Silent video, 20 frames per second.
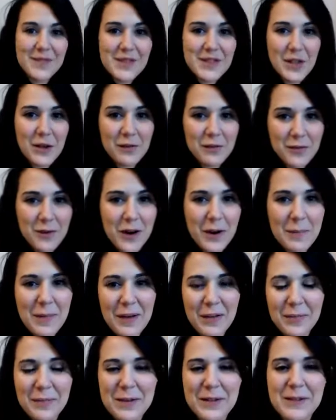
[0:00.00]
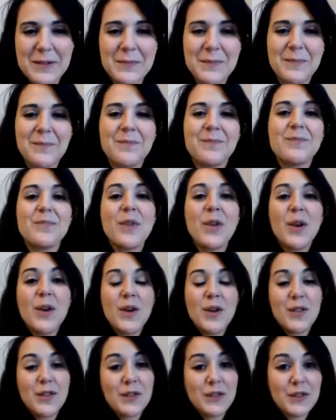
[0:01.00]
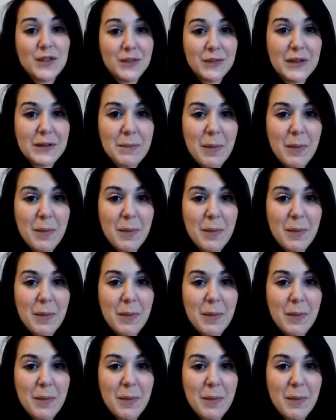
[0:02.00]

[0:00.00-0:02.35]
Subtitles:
So for our mouthpiece, there's 3